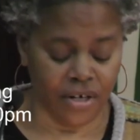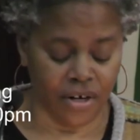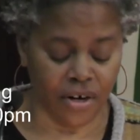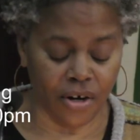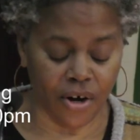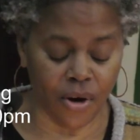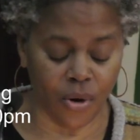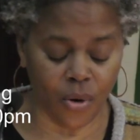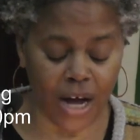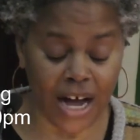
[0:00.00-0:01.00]
Her
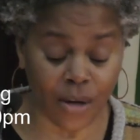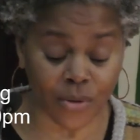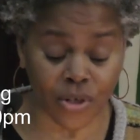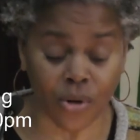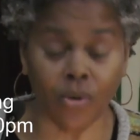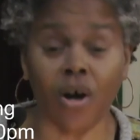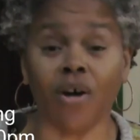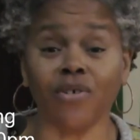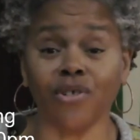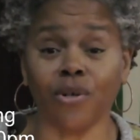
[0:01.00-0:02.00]
whole household
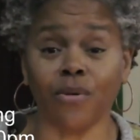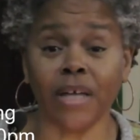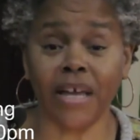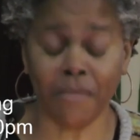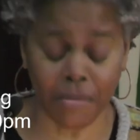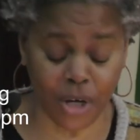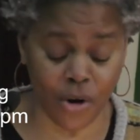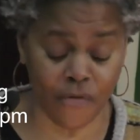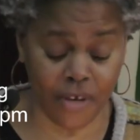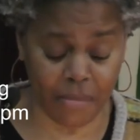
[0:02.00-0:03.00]
also came up
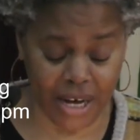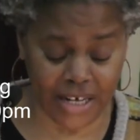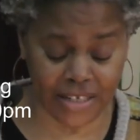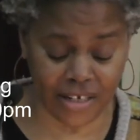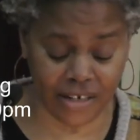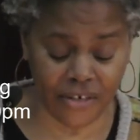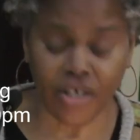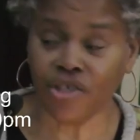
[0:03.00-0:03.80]
COVID positive.